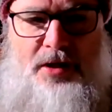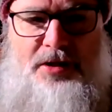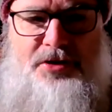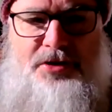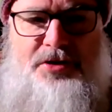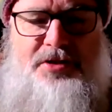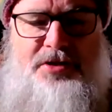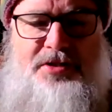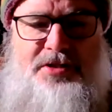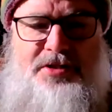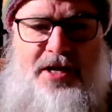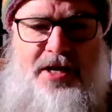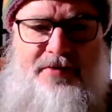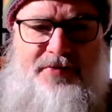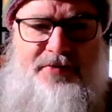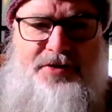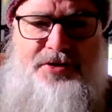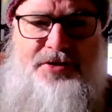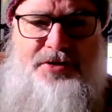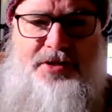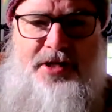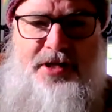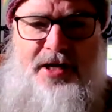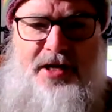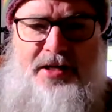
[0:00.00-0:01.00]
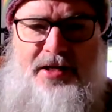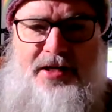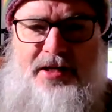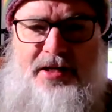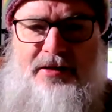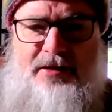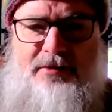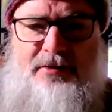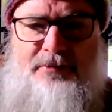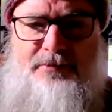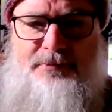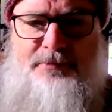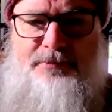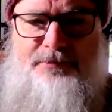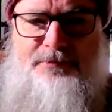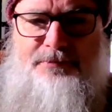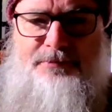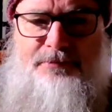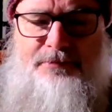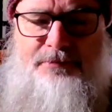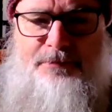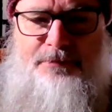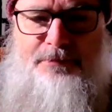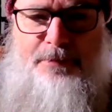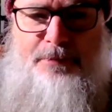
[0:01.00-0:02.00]
It's devastating,
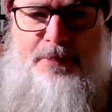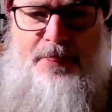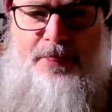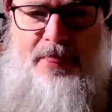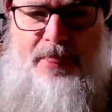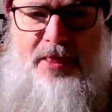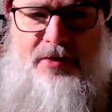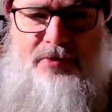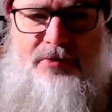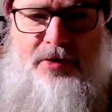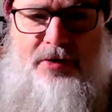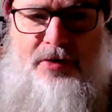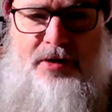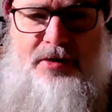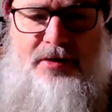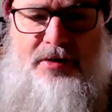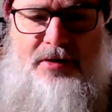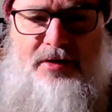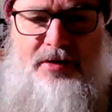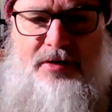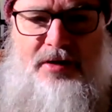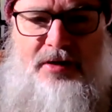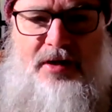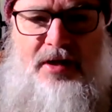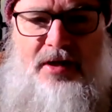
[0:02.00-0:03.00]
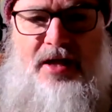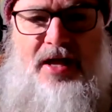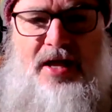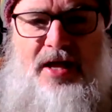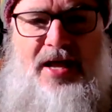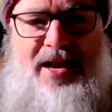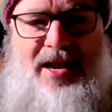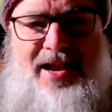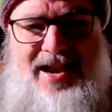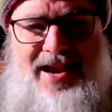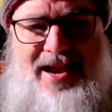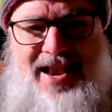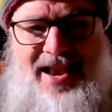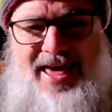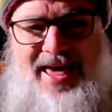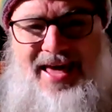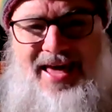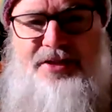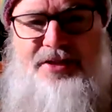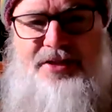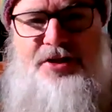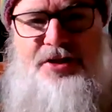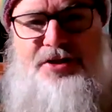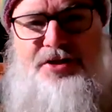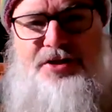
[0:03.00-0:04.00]
right?
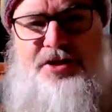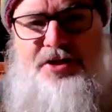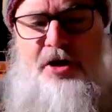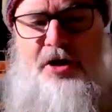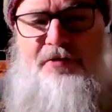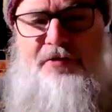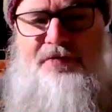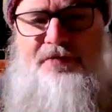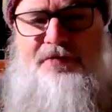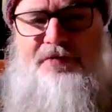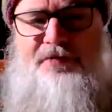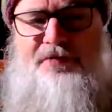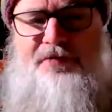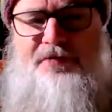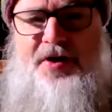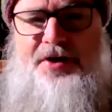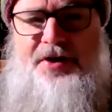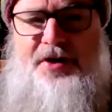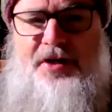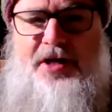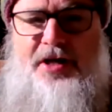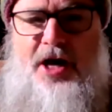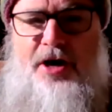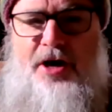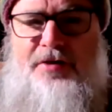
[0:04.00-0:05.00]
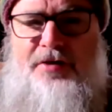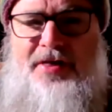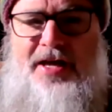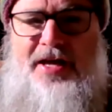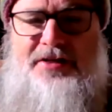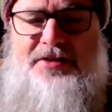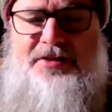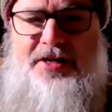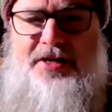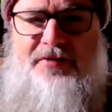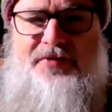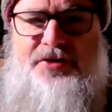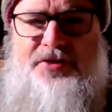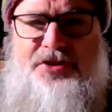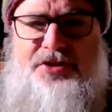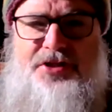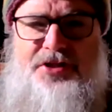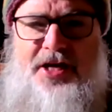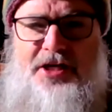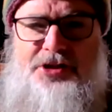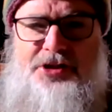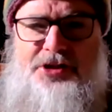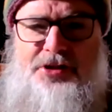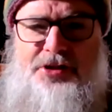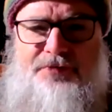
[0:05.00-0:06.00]
Let yourself undergo that
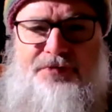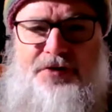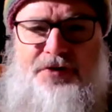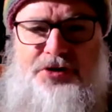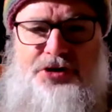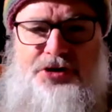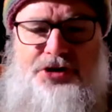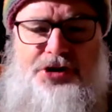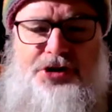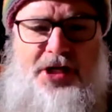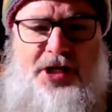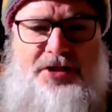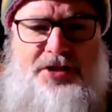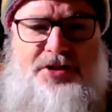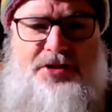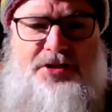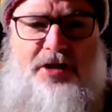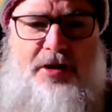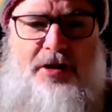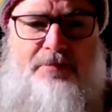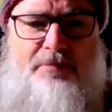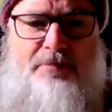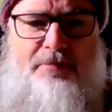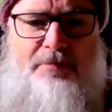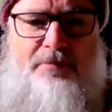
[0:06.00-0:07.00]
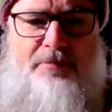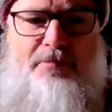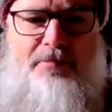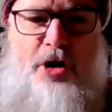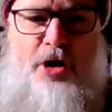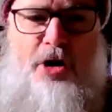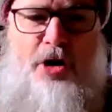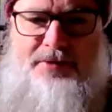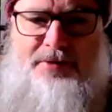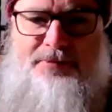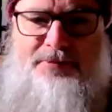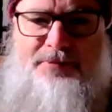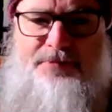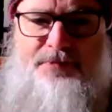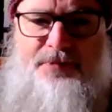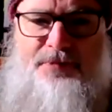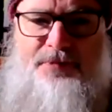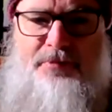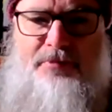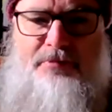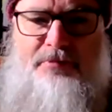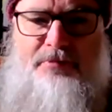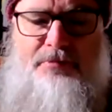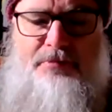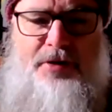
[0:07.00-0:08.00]
devastation for just a moment,
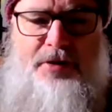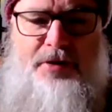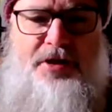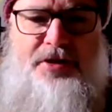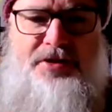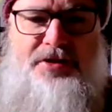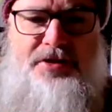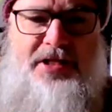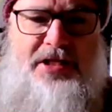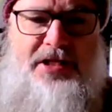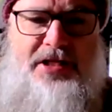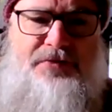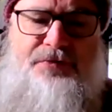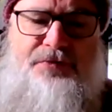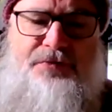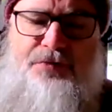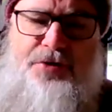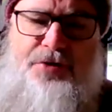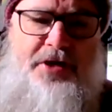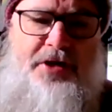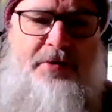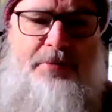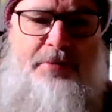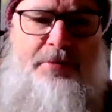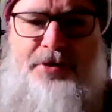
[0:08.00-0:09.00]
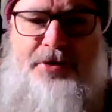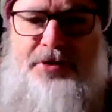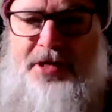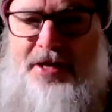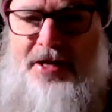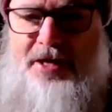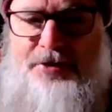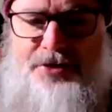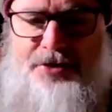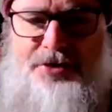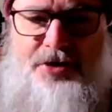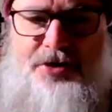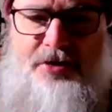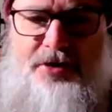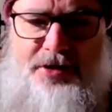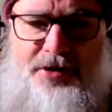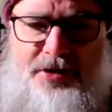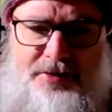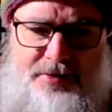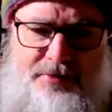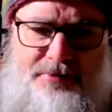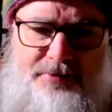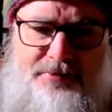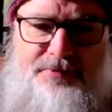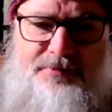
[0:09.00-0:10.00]
because there's freedom on the other
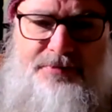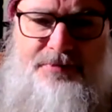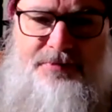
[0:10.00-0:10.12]
side.